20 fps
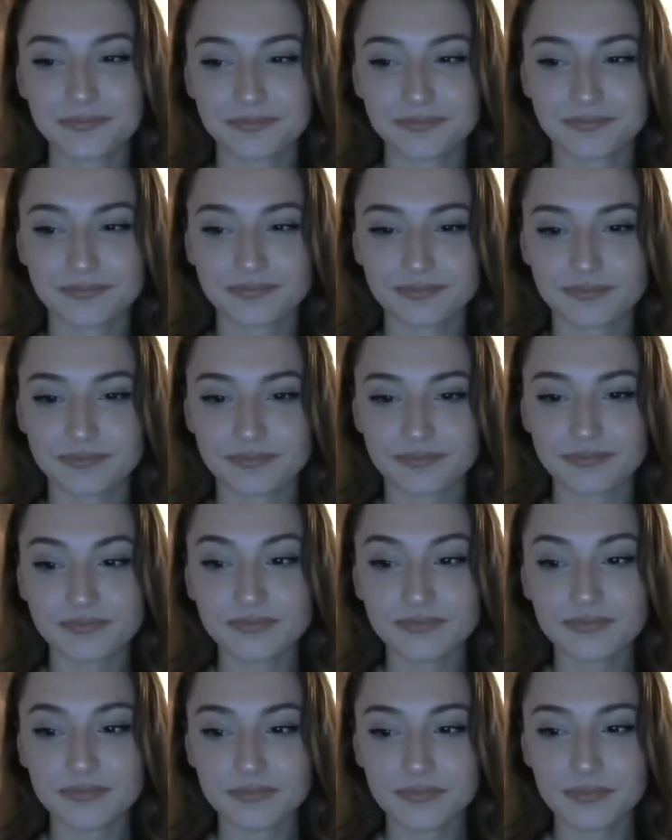
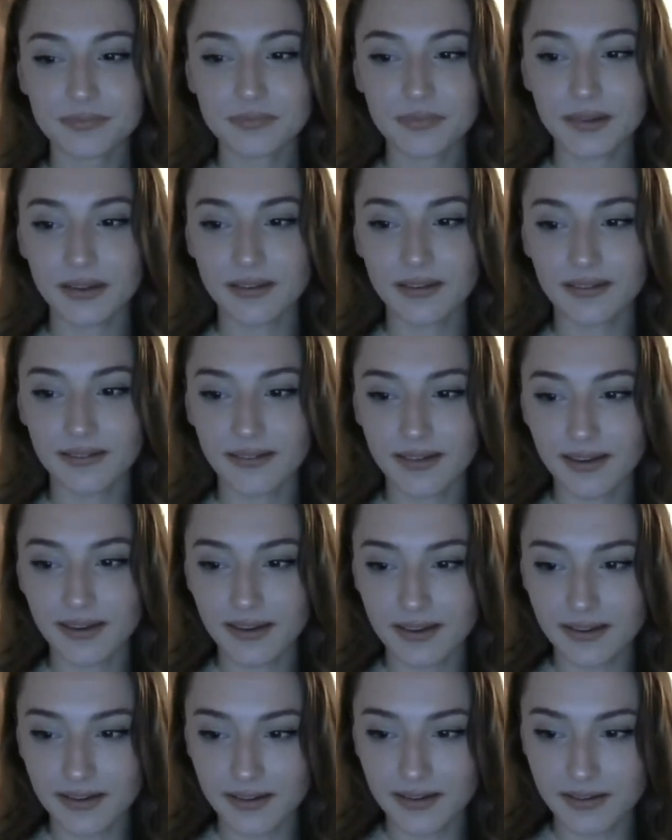
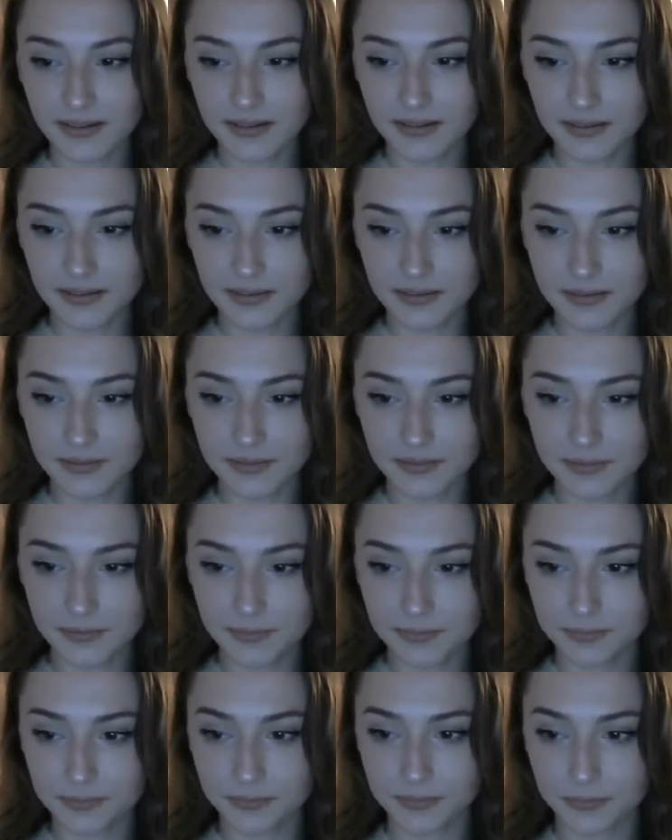
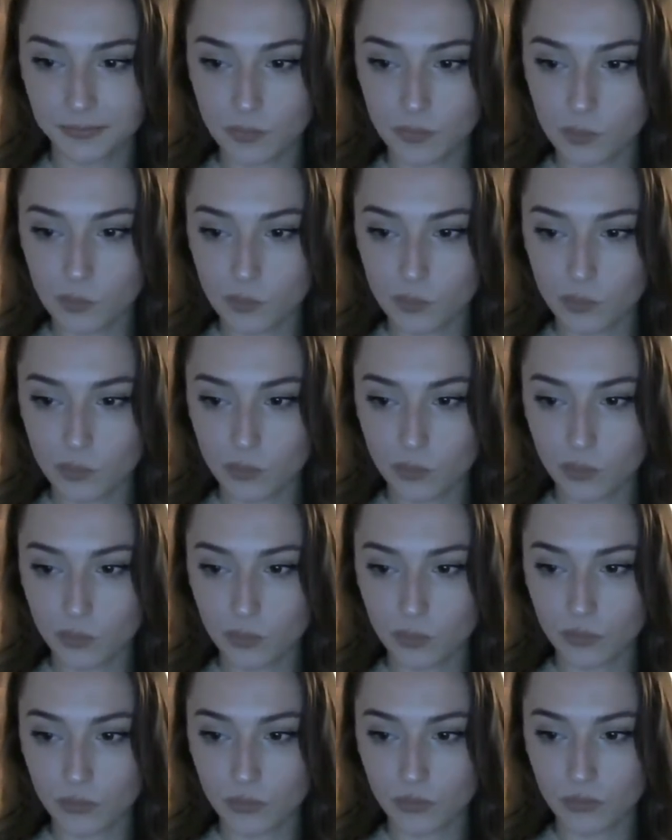
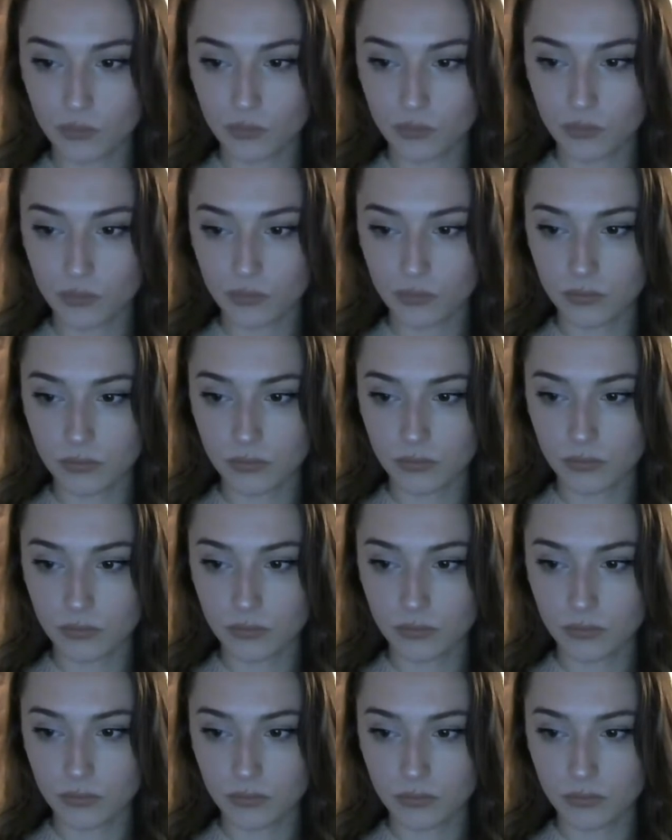Nobody speaks.